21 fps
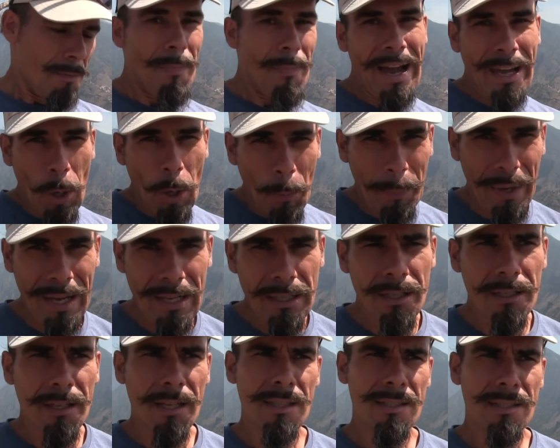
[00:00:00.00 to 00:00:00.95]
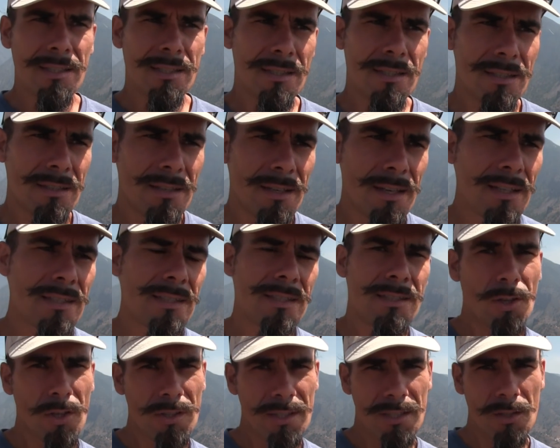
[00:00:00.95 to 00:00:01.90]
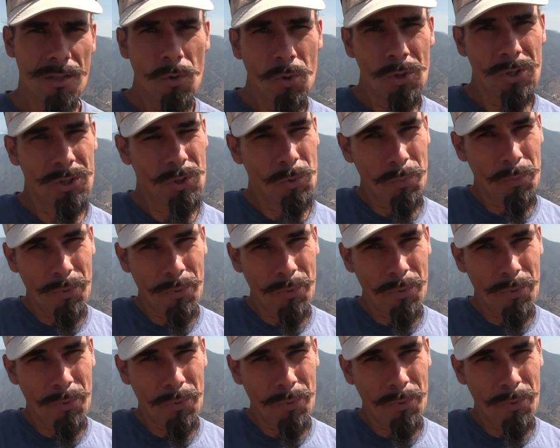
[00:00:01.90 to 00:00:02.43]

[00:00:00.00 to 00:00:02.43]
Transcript: in my opinion it's it's not so good to